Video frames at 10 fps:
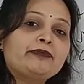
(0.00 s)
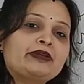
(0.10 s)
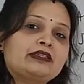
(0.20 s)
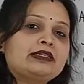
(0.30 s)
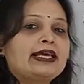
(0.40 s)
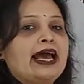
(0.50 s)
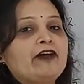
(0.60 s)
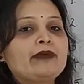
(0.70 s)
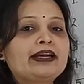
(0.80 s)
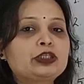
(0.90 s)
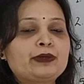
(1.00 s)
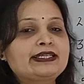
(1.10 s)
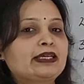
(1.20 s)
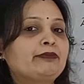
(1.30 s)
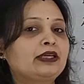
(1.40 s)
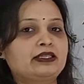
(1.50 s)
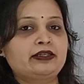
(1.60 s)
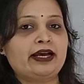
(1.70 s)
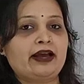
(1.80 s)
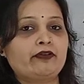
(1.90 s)
business have management, some
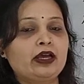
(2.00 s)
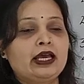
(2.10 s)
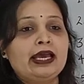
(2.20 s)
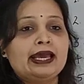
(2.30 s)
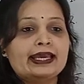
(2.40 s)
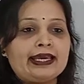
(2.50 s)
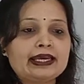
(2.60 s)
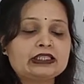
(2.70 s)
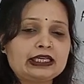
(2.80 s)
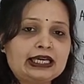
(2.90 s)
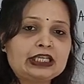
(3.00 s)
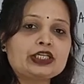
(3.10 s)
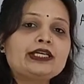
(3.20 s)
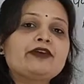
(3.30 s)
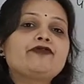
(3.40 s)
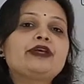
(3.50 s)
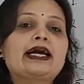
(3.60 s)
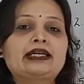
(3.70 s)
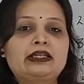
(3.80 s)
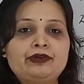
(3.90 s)
doesn't have. In each and every
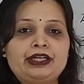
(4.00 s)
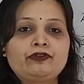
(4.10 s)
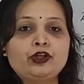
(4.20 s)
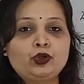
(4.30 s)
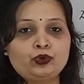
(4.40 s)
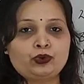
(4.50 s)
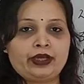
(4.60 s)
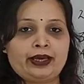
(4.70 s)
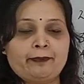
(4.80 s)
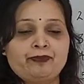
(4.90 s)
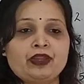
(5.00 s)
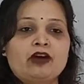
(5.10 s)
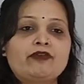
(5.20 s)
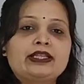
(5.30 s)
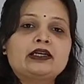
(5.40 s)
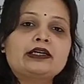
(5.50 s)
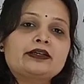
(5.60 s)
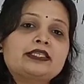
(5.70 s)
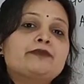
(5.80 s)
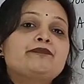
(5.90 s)
activity we do today, whether it
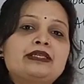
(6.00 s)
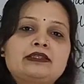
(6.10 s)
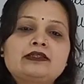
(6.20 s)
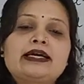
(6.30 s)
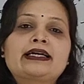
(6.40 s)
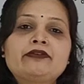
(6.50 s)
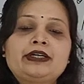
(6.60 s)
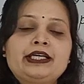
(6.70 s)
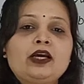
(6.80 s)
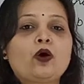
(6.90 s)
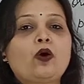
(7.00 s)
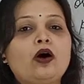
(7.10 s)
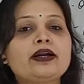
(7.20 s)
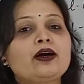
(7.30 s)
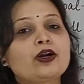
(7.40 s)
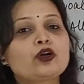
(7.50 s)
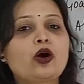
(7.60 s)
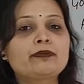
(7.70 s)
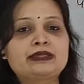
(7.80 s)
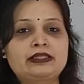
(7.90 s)
is business activity or a
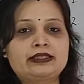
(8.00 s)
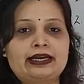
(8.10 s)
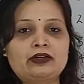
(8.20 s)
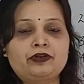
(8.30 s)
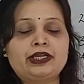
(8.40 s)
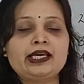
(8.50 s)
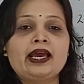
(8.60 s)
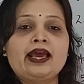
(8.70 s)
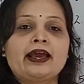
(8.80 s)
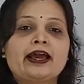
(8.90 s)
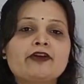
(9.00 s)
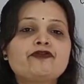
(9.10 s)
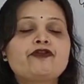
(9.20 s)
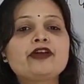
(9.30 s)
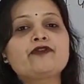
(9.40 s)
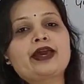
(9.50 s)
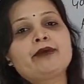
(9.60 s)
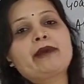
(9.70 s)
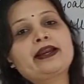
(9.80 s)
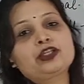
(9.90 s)
non-business activity, everywhere
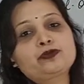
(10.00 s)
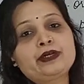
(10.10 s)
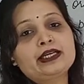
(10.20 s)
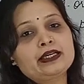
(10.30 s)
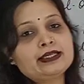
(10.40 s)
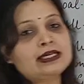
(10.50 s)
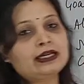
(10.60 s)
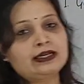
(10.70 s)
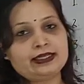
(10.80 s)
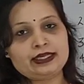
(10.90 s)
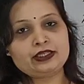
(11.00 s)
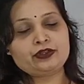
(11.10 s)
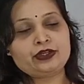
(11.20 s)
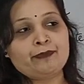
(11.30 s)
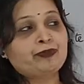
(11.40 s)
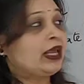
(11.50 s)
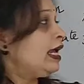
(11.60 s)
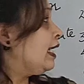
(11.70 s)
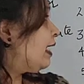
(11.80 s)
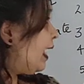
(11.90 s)
management is necessary.
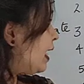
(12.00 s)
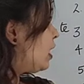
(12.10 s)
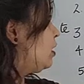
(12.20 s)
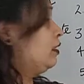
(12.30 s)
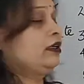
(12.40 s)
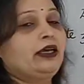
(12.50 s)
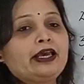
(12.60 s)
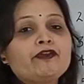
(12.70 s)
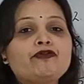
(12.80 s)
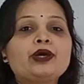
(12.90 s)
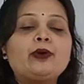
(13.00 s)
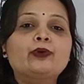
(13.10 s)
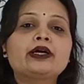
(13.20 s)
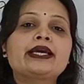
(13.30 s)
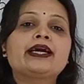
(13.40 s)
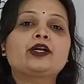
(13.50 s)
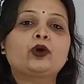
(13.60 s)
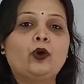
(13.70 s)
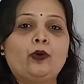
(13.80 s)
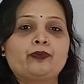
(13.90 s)
Like if we are working at
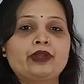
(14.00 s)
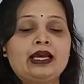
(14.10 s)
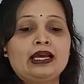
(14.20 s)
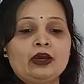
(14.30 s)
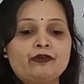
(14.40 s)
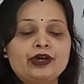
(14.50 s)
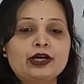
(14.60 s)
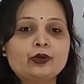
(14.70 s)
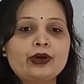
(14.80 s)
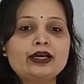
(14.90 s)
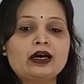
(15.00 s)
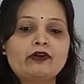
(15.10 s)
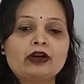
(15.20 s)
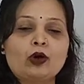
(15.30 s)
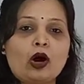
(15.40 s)
home, we are doing our